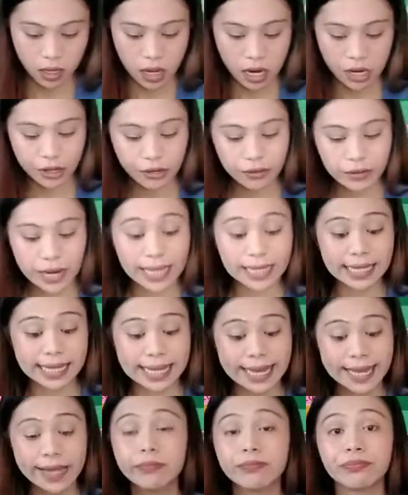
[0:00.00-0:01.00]
Are you
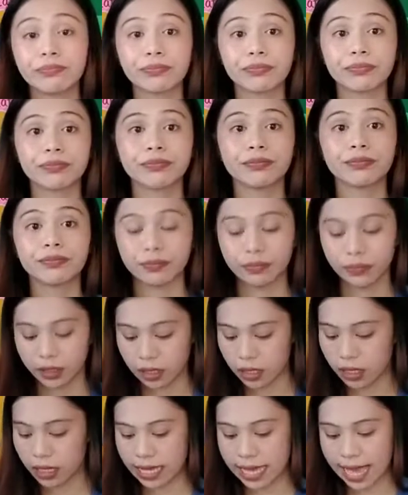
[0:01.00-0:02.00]
ready?
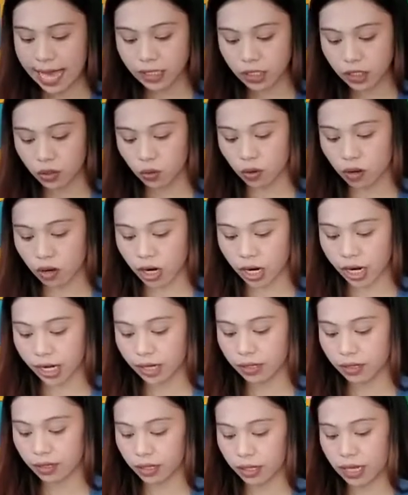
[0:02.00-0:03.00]
Yes, you
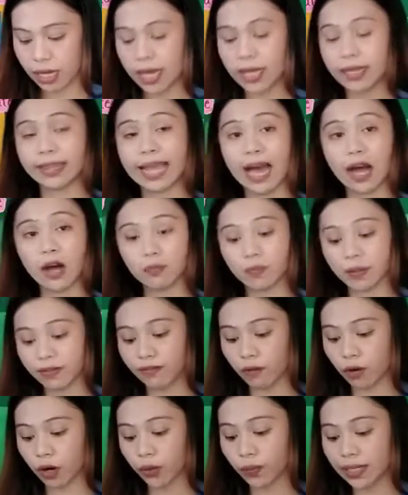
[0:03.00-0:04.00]
are. Now,
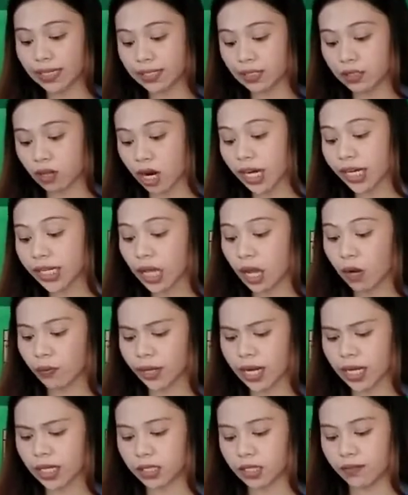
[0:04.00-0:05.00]
before we start our
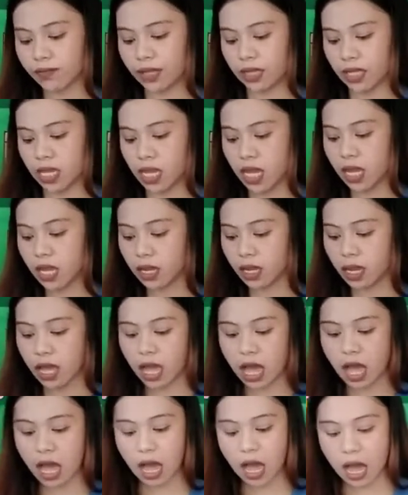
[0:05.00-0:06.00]
activity,
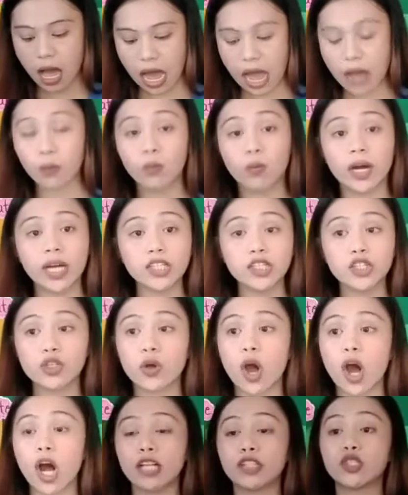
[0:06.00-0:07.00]
I want
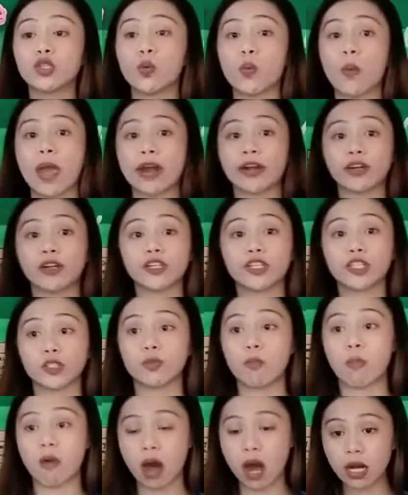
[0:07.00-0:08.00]
you all to wear your
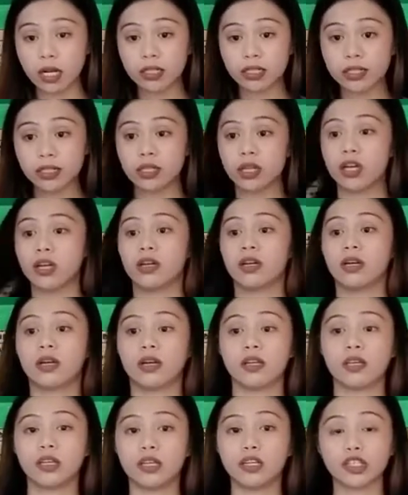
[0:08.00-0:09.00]
smocks
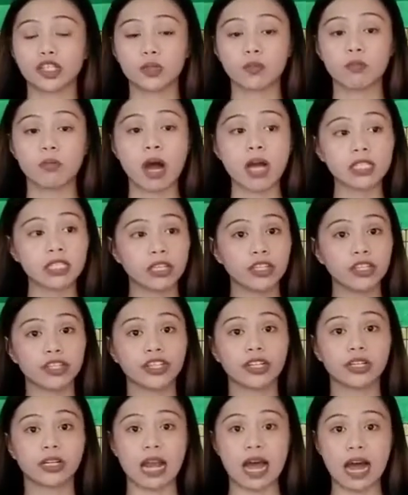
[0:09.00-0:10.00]
and
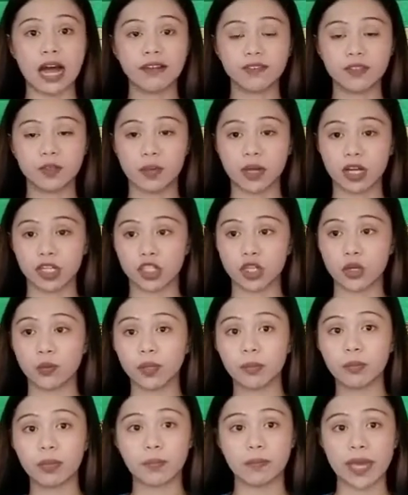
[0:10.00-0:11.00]
your gloves, because you
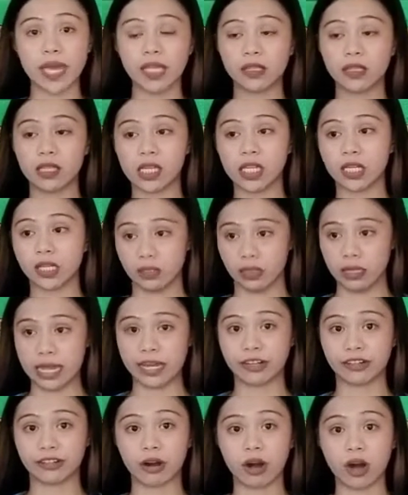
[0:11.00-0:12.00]
will be painting
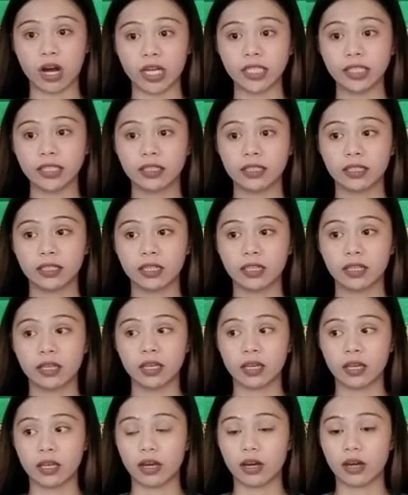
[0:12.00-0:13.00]
later on.
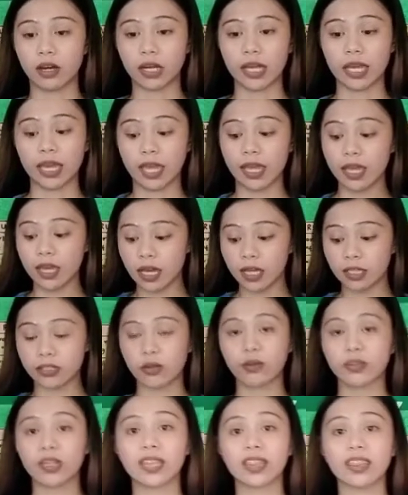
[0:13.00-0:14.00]
Okay?
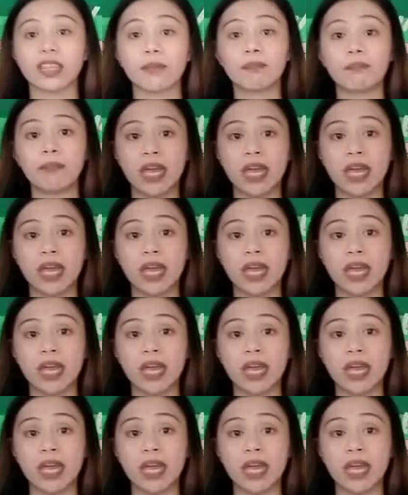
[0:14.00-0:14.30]
So that